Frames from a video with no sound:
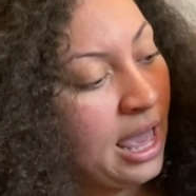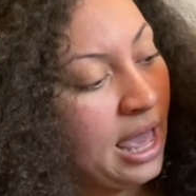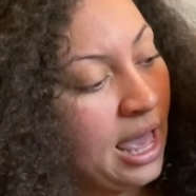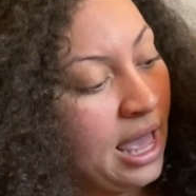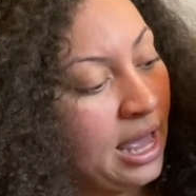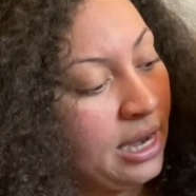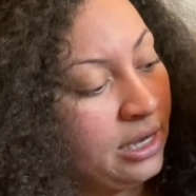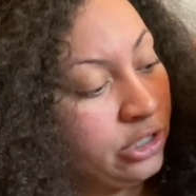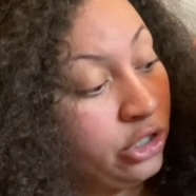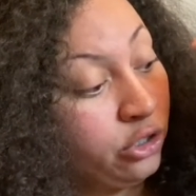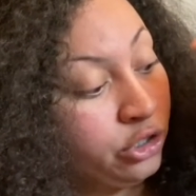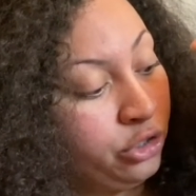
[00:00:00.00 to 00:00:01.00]

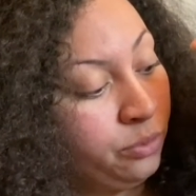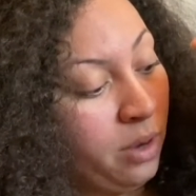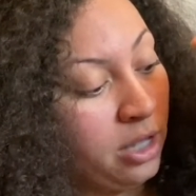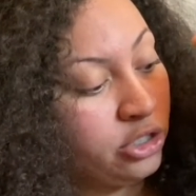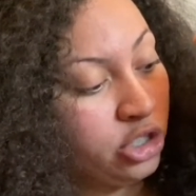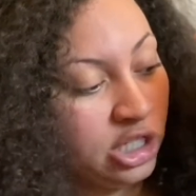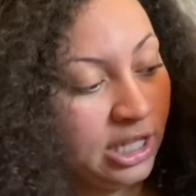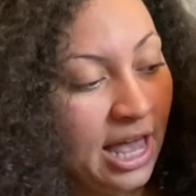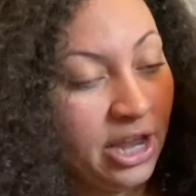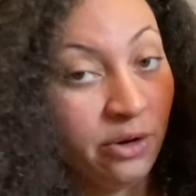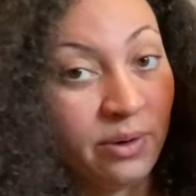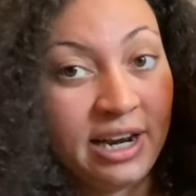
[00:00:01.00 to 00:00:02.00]
and or two bronzers, a
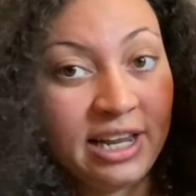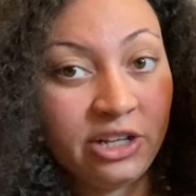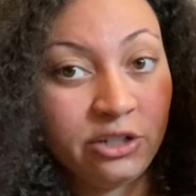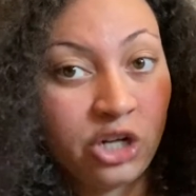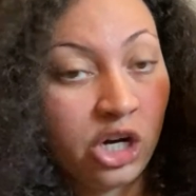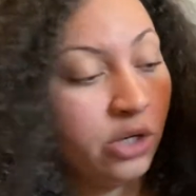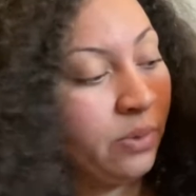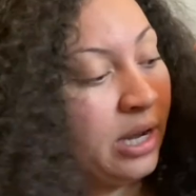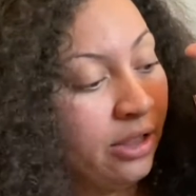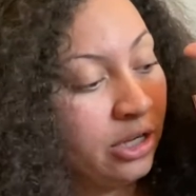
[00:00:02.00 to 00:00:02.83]
lighter one and a little darker one.